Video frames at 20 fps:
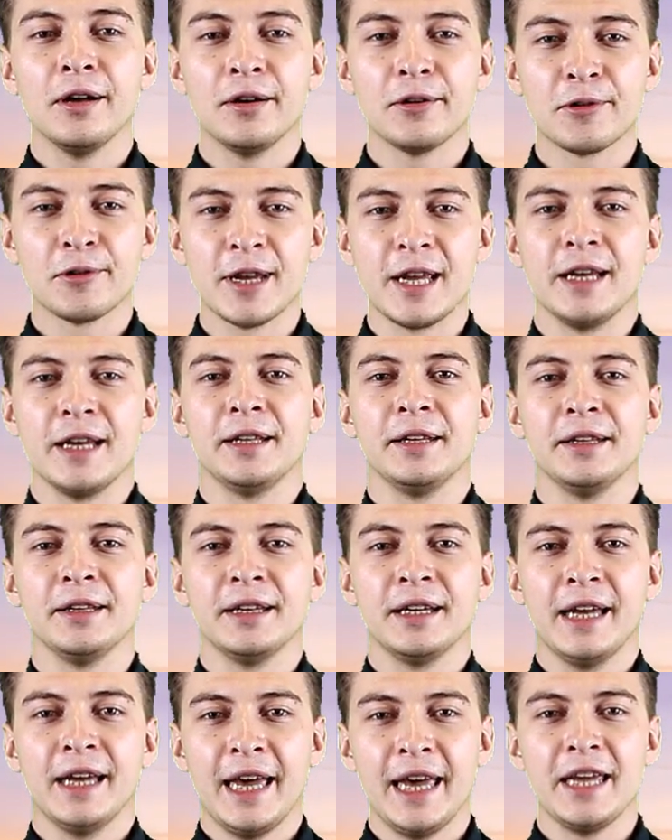real
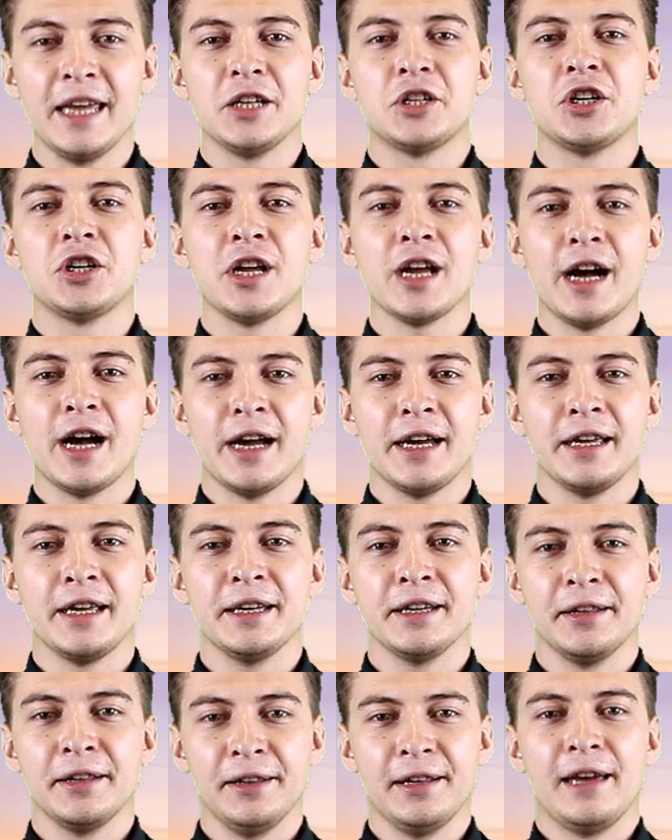AGI
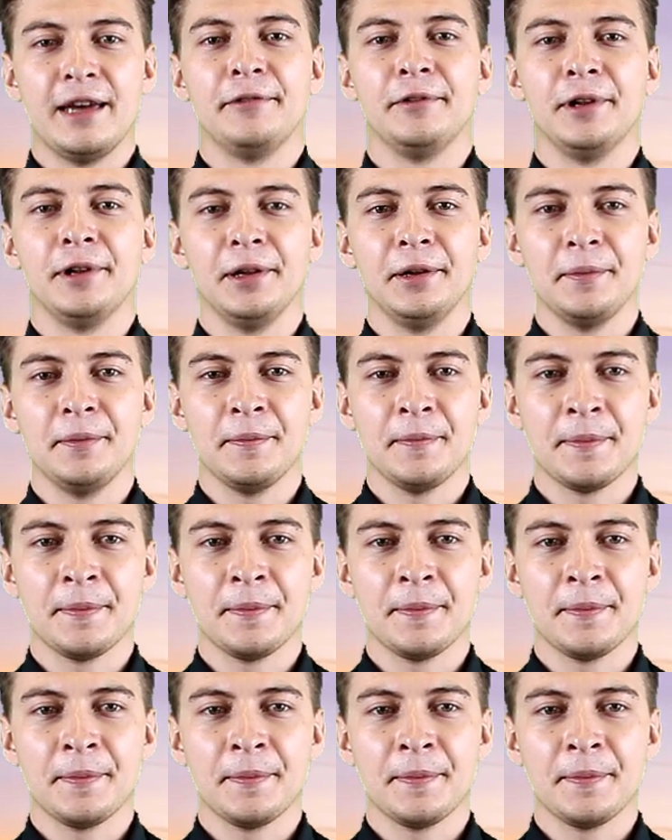level.